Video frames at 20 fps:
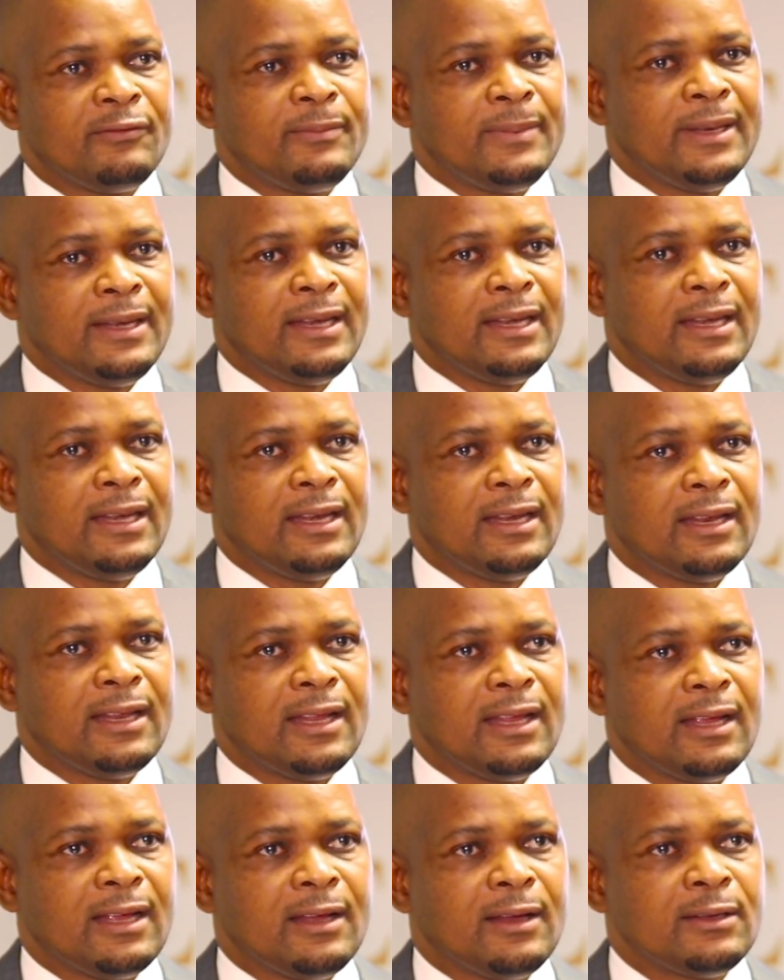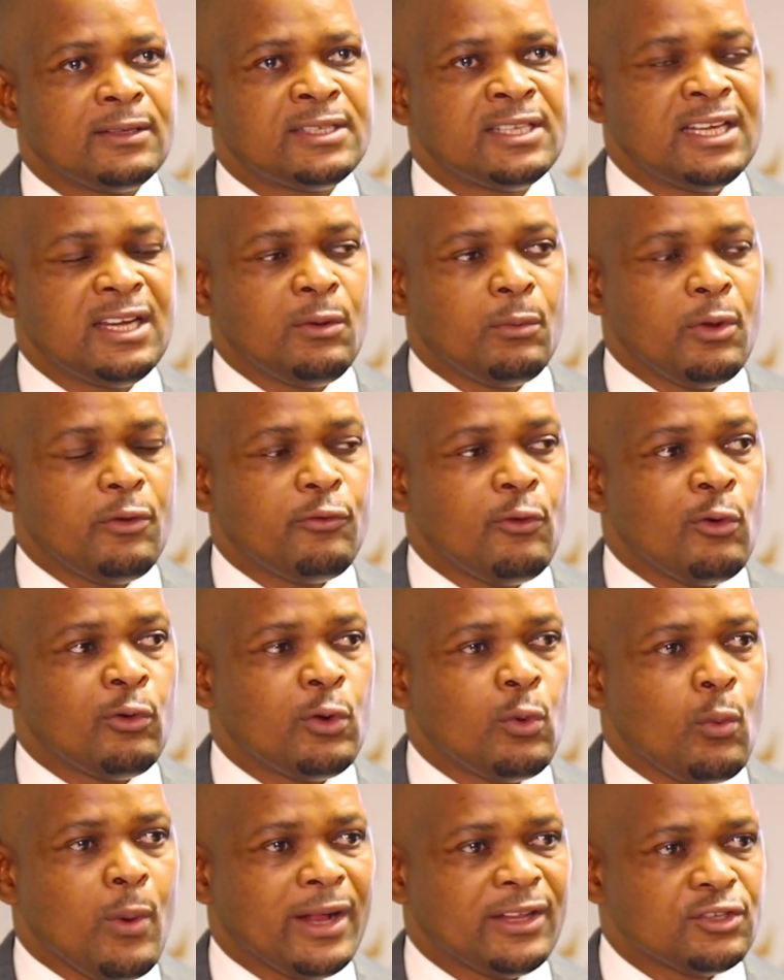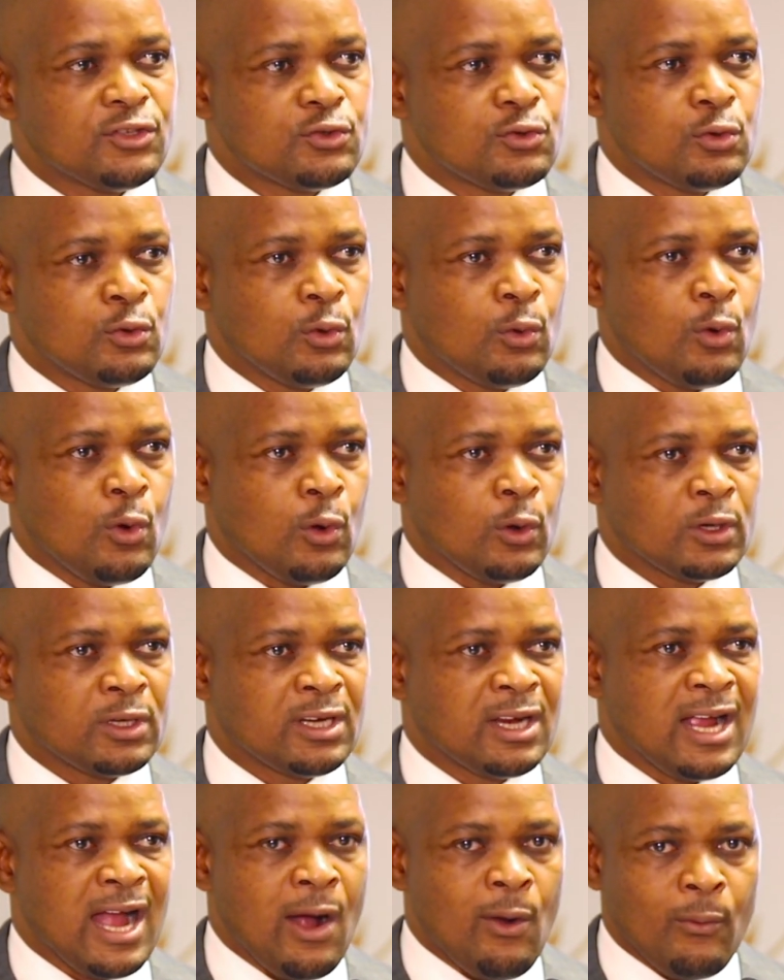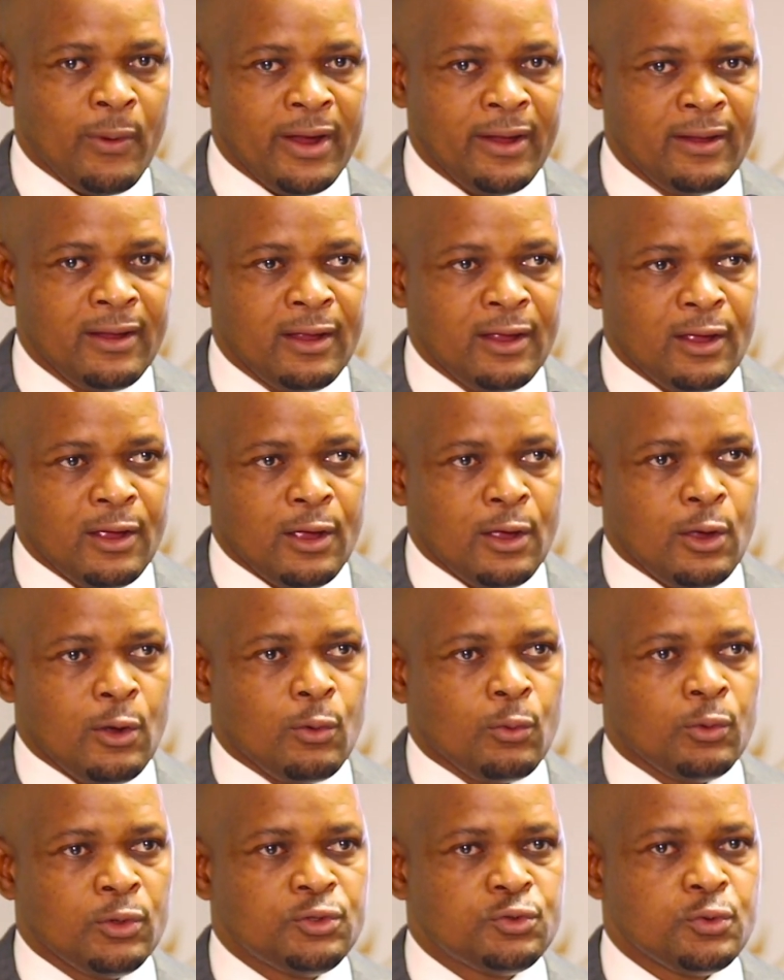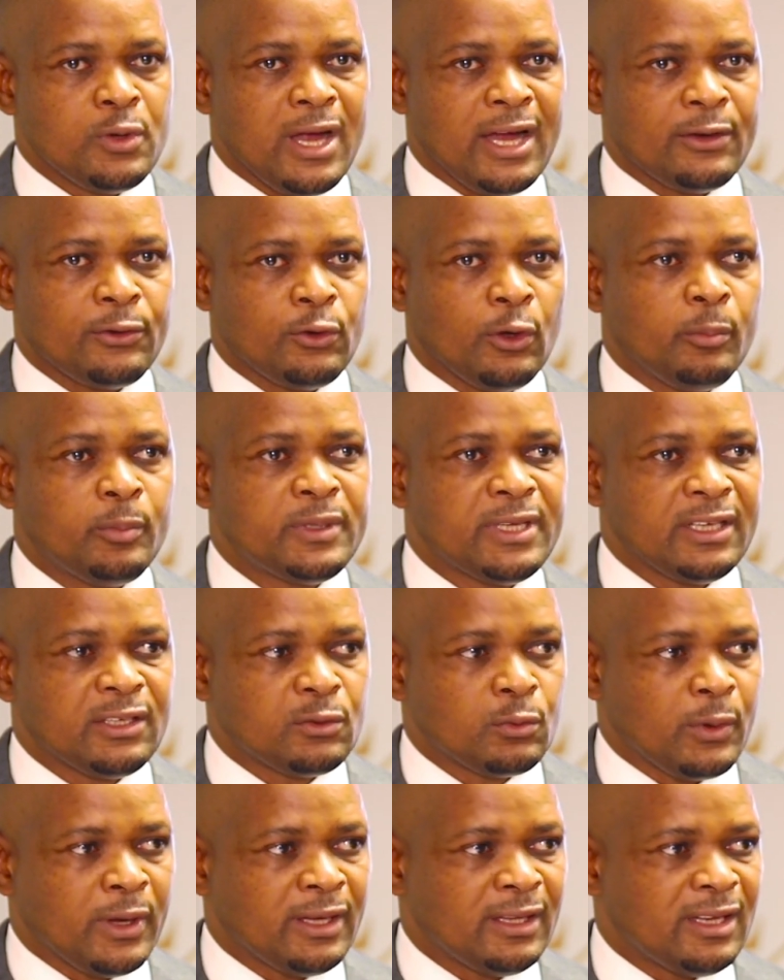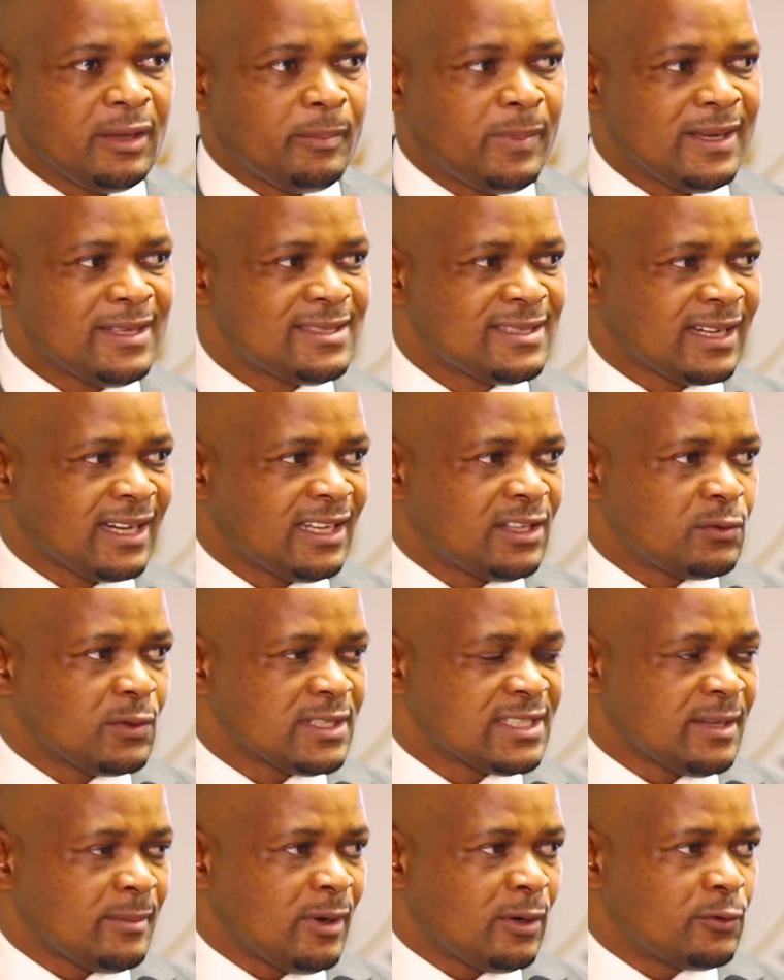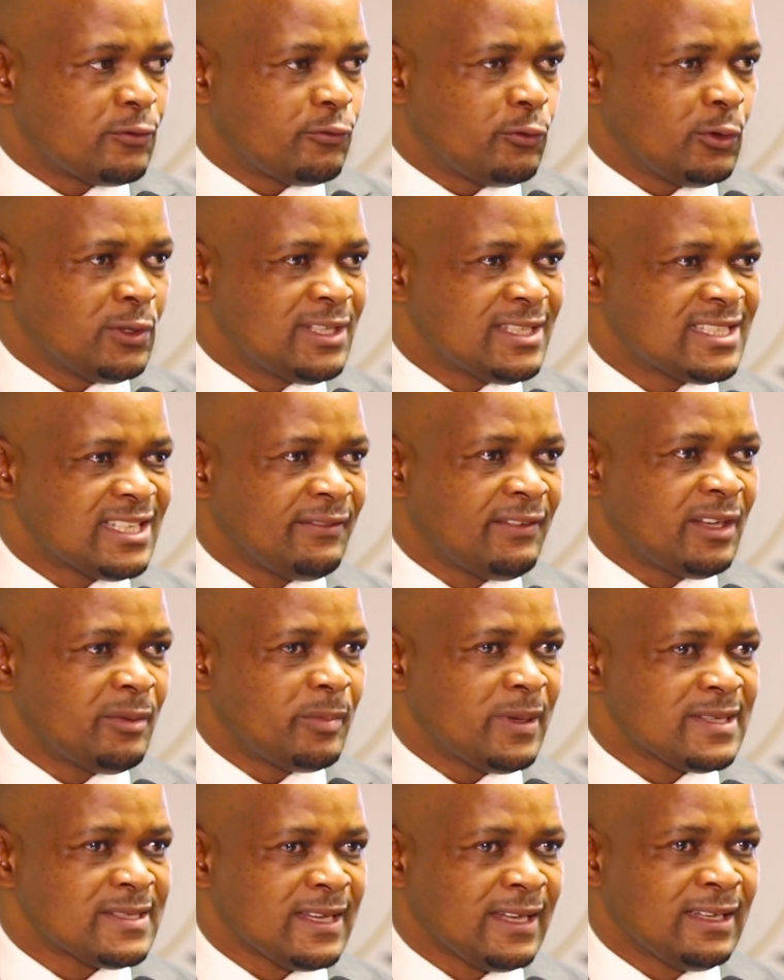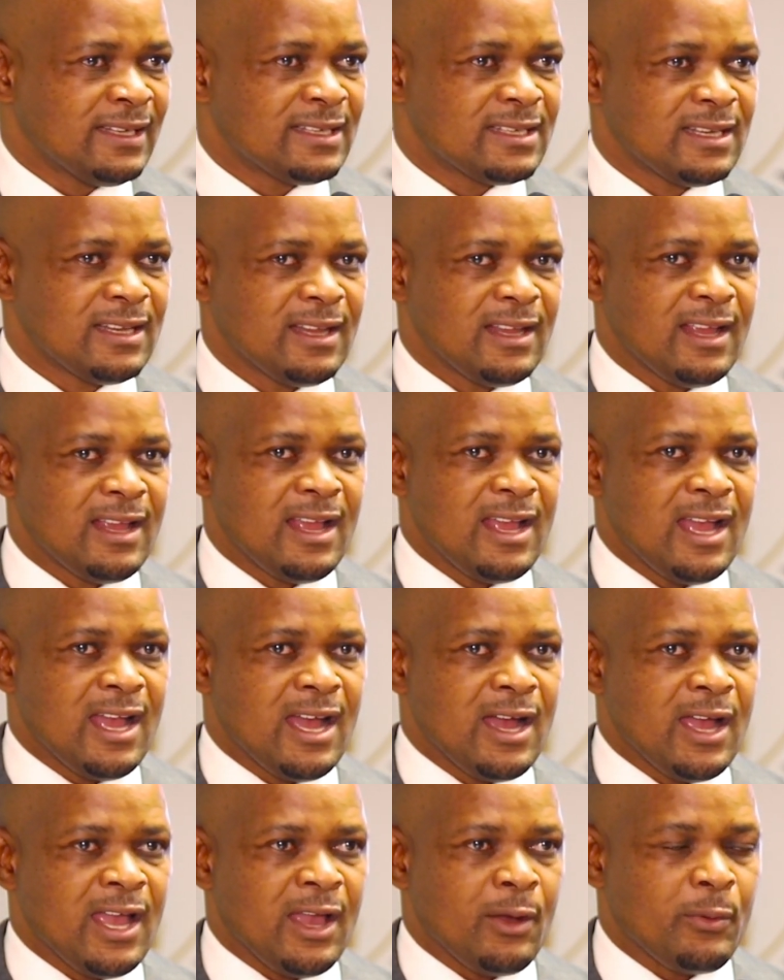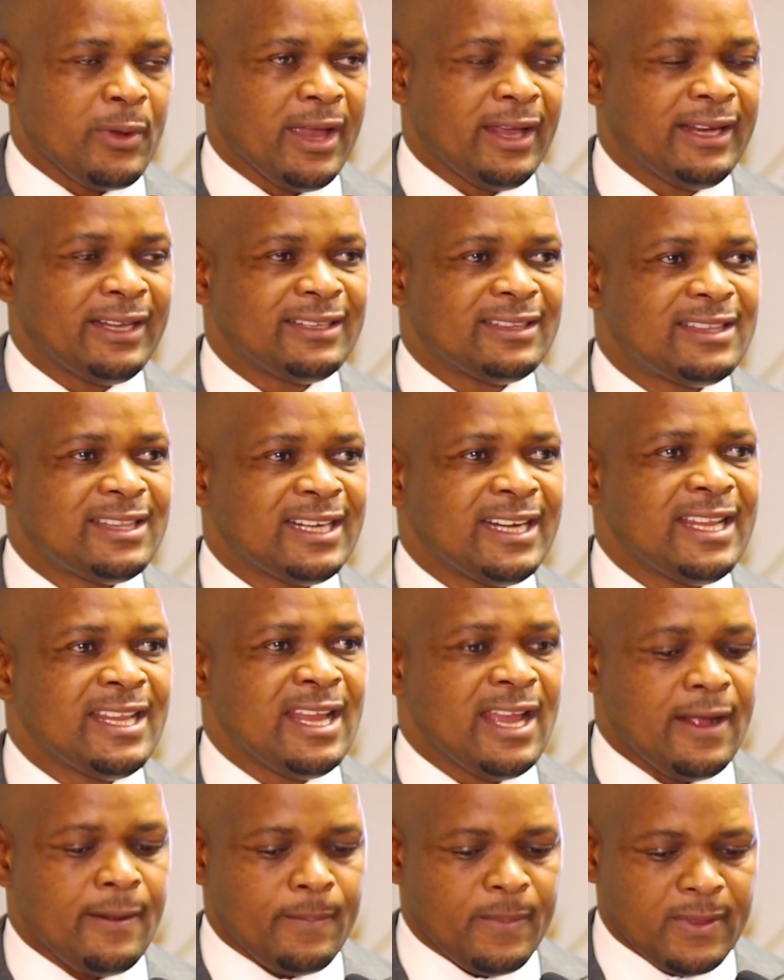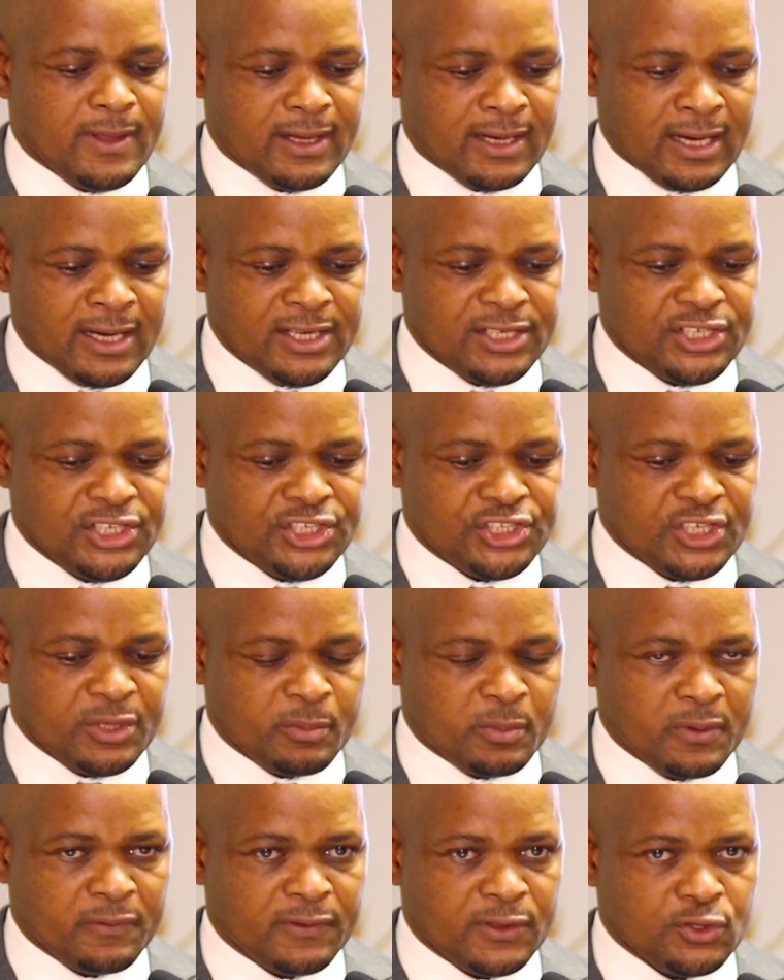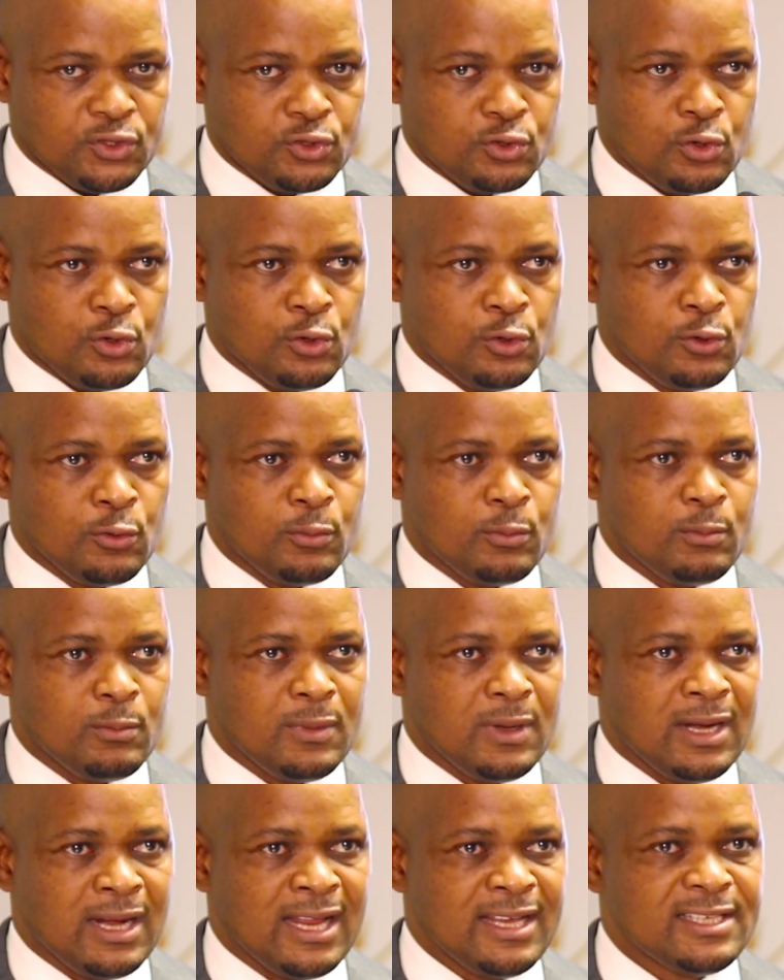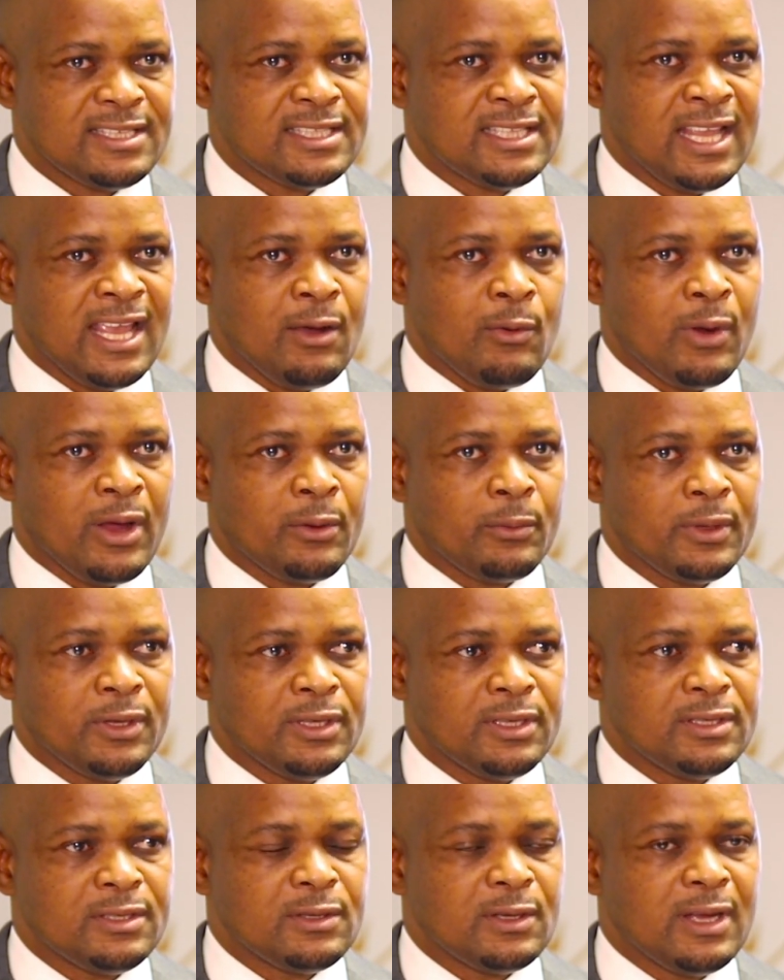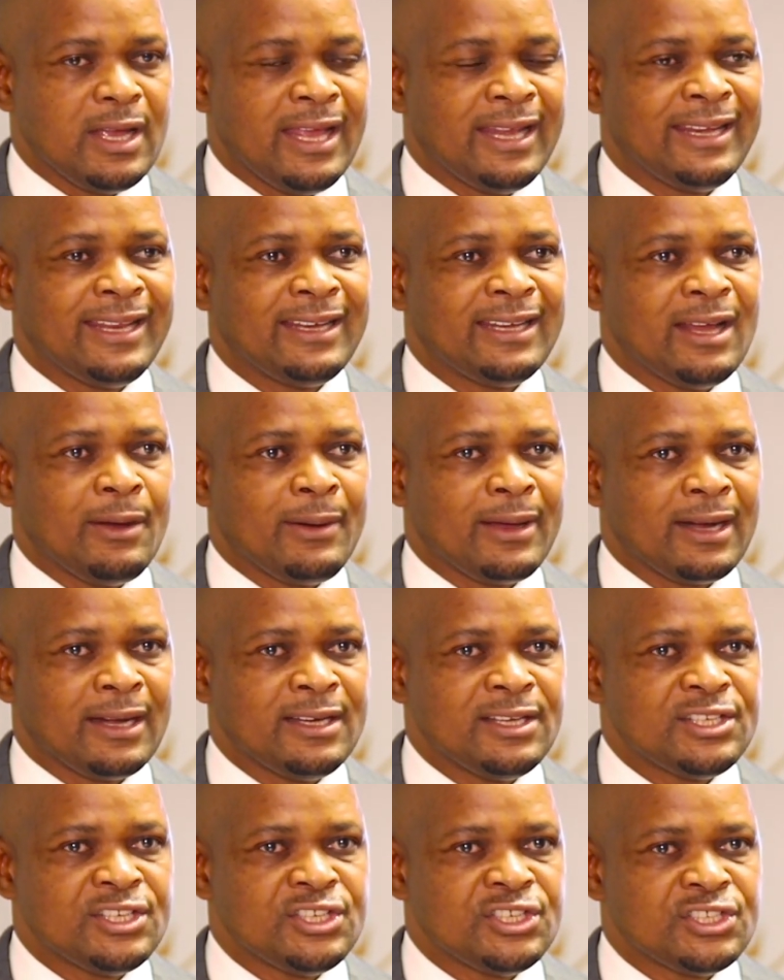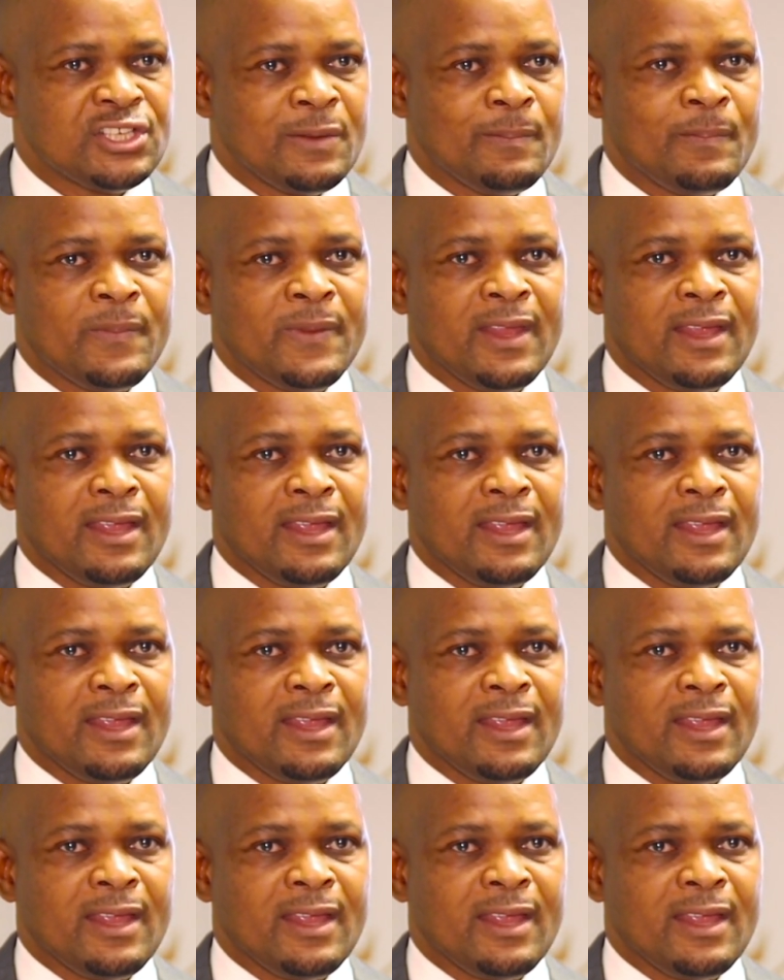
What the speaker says: been dealing with only one school called Kamwe, which we adopted when the pass rate was about 47%. We had a 3-year relationship with the school. Last year when we ended our relationship,